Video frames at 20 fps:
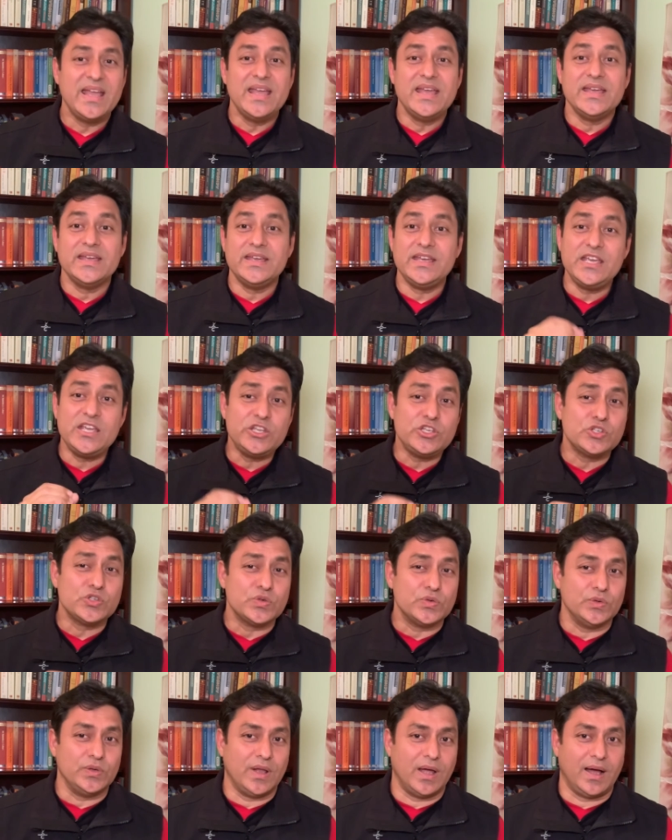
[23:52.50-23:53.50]
Each
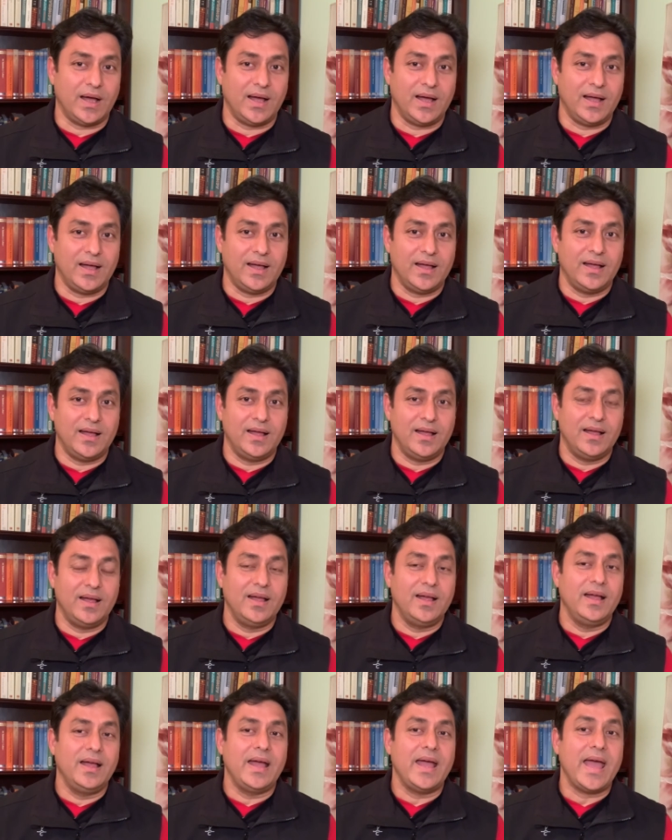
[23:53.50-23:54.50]
Kula
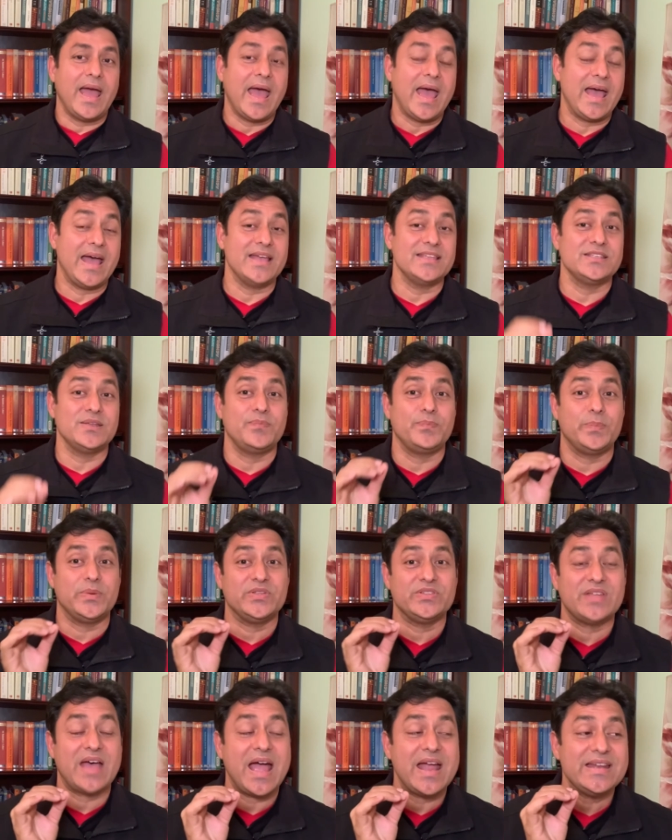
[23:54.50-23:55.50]
has a
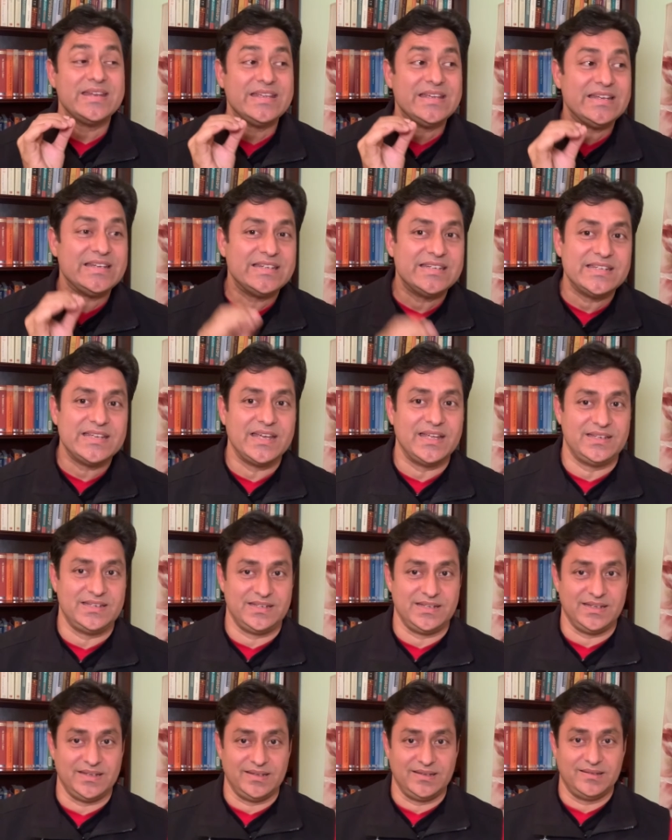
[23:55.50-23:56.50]
presiding
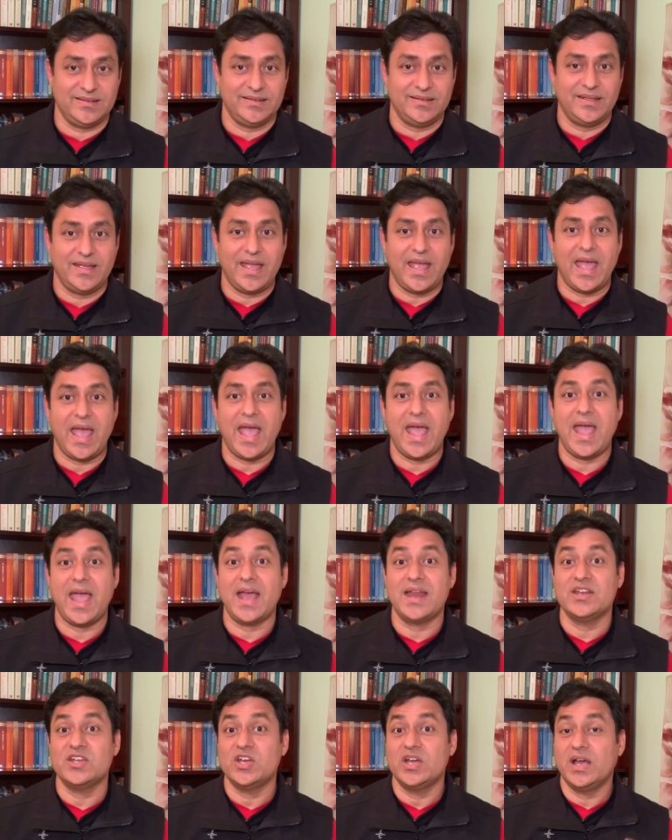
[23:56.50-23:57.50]
deity
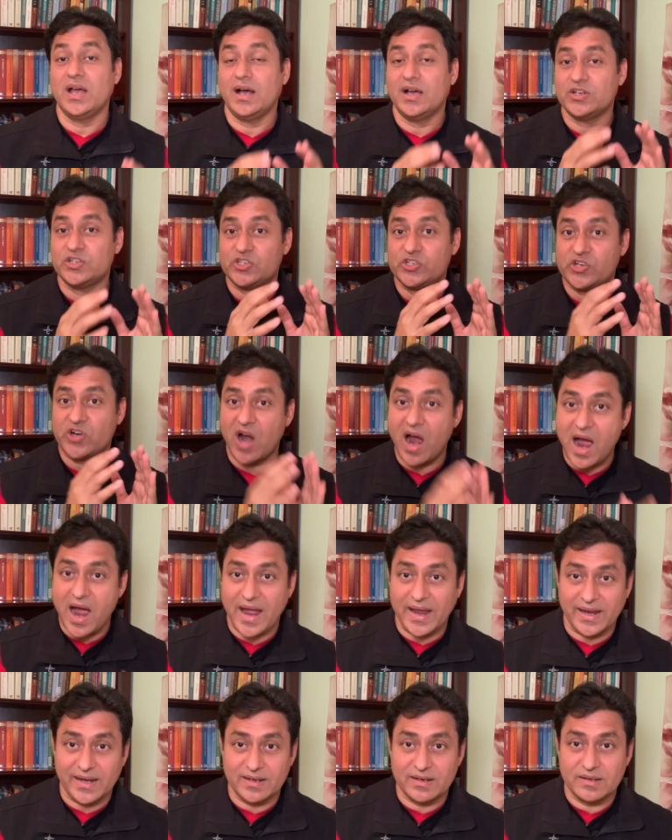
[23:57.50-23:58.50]
and a
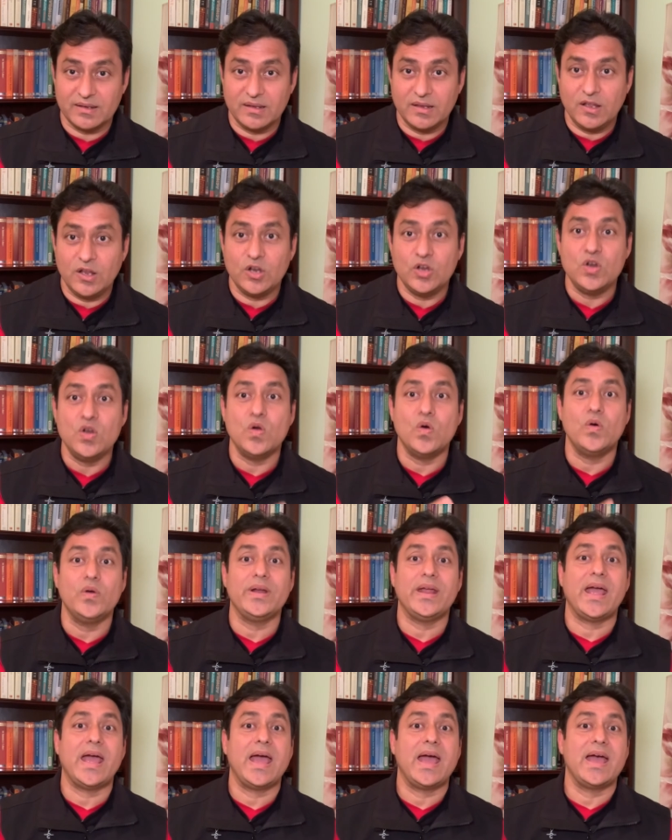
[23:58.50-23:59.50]
shrine
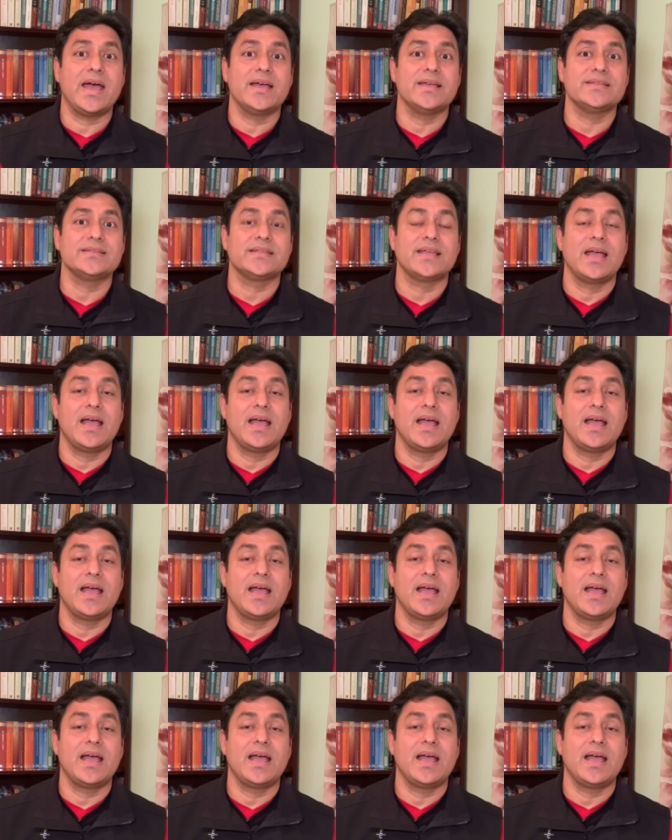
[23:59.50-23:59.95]
known as